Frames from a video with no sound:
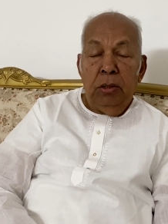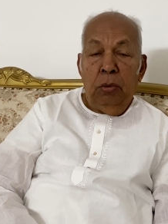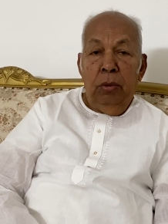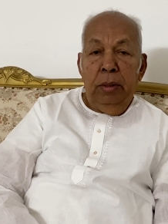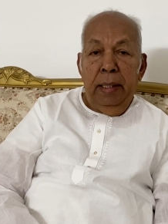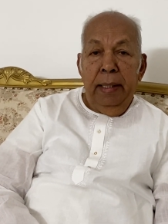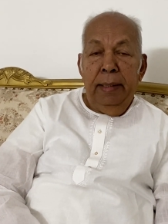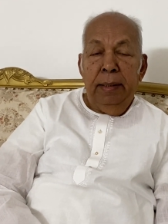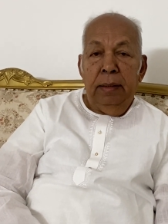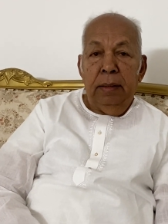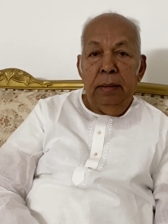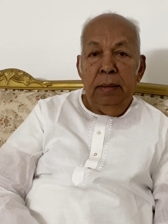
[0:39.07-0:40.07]
one
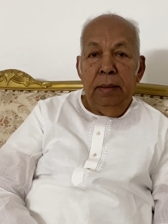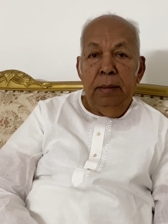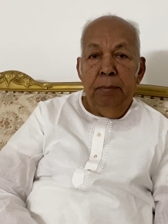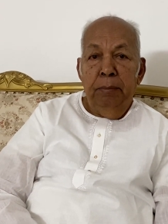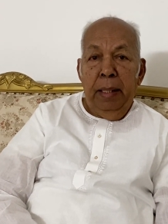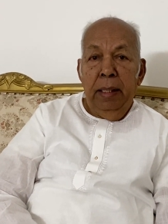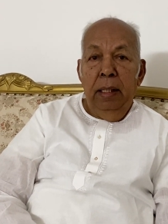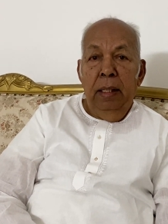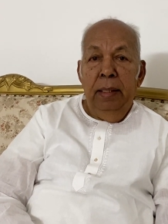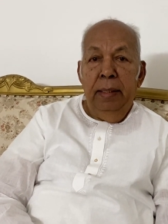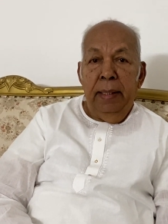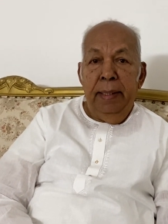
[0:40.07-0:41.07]
great
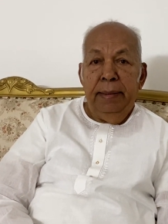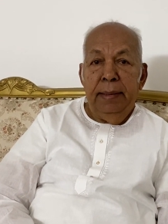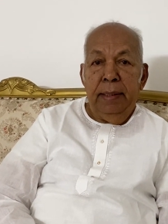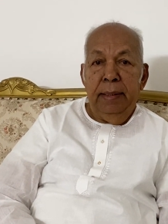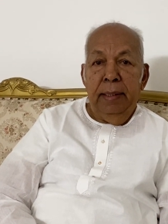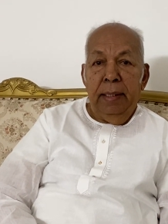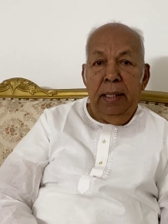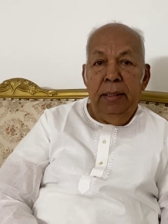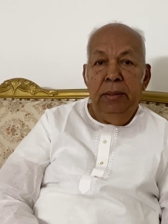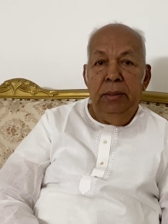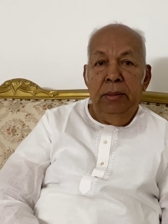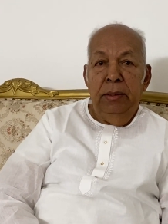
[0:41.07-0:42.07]
Bengali writer,
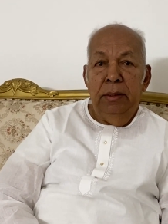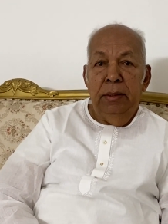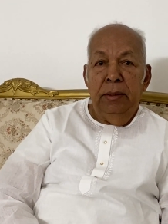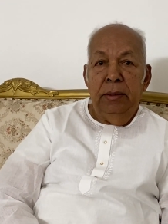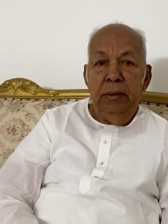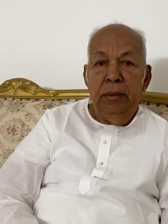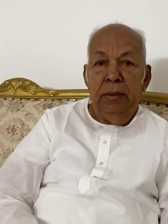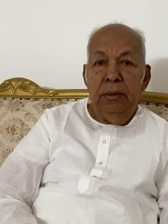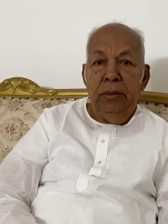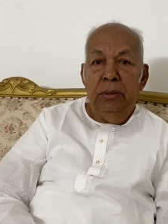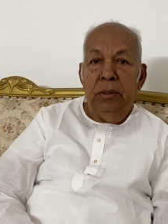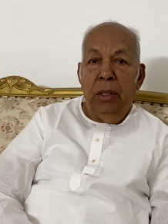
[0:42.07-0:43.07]
Nirad
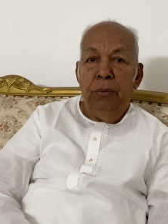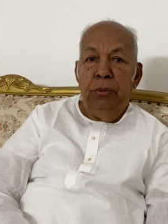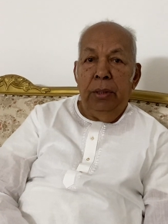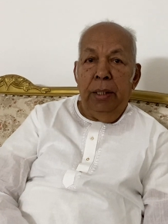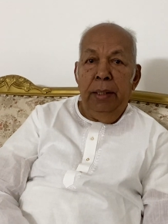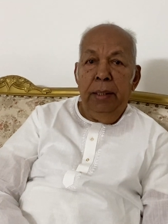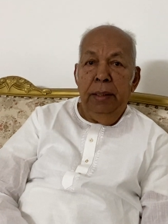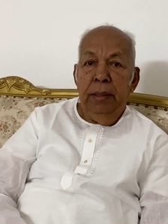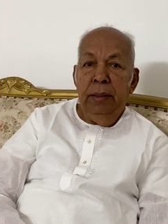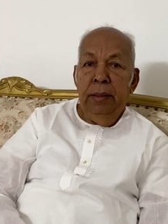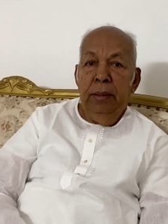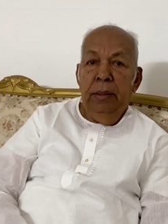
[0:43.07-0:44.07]
Chowdhury,
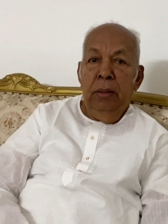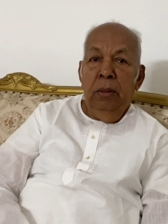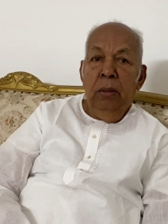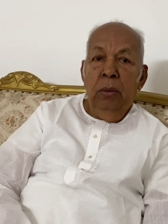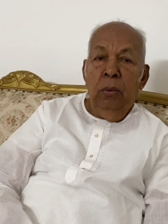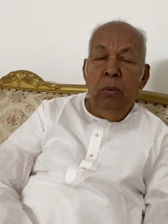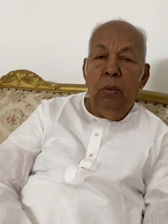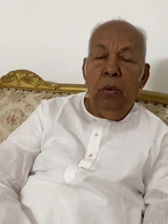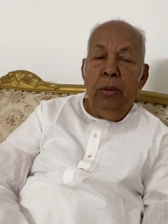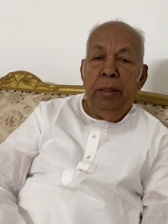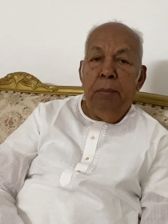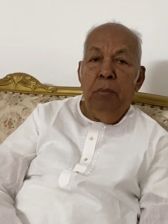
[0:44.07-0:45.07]
who
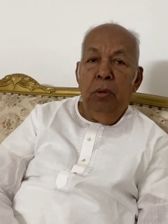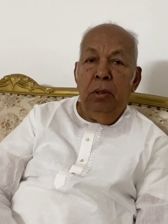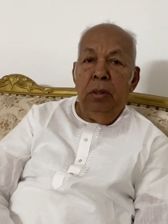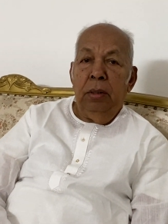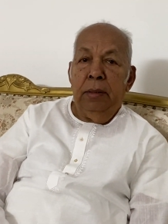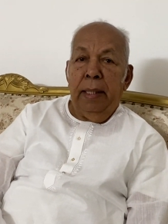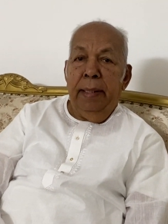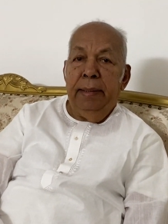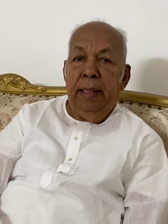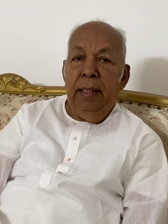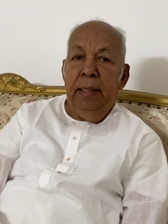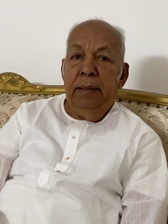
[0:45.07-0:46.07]
wrote a book
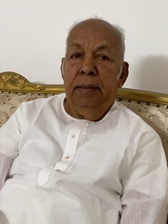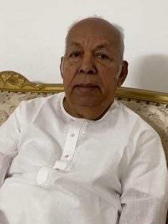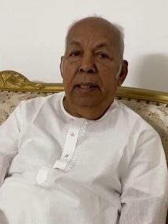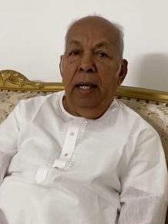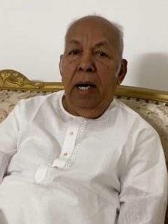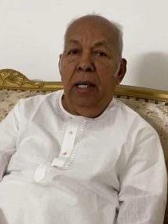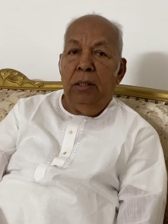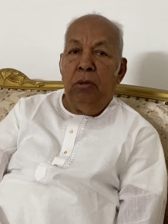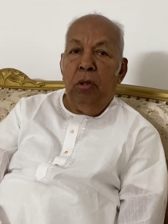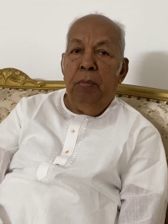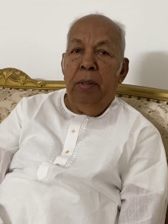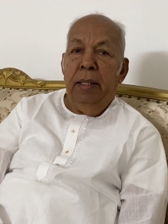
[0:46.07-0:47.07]
titled The
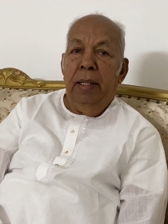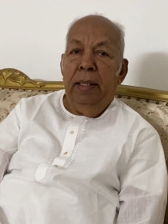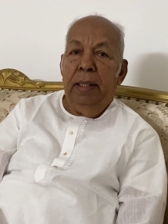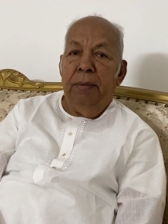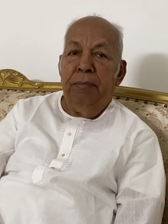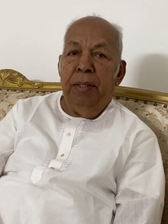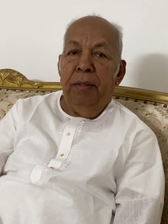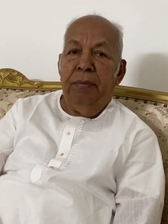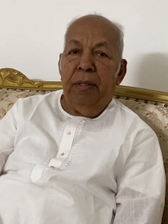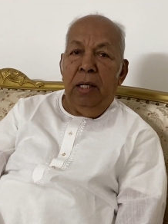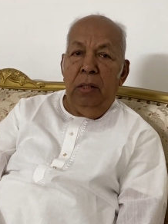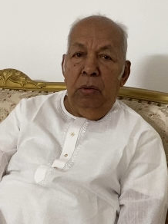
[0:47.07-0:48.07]
Autobiography of
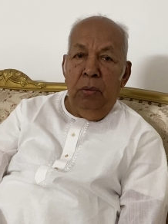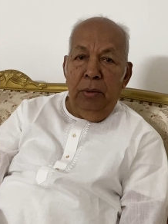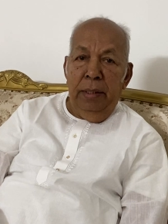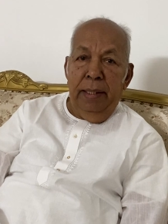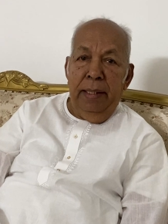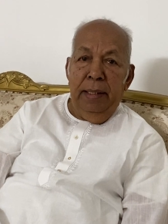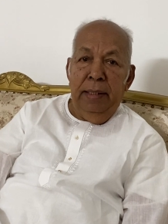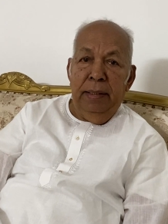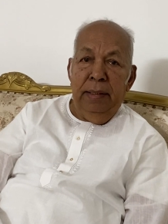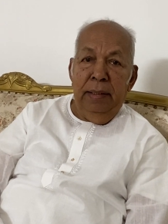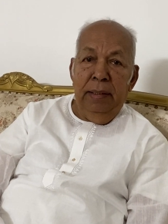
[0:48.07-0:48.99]
an Unknown Indian.